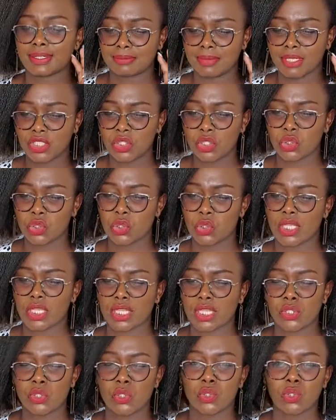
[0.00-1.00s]
making sure
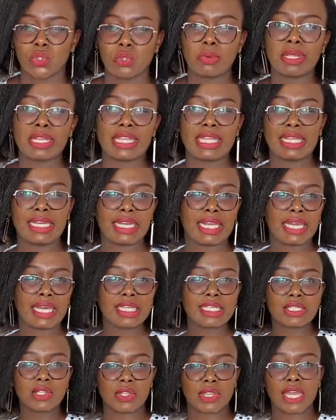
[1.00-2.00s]
that you do what they
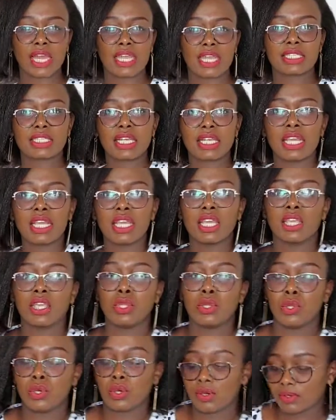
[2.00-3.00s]
like, so that you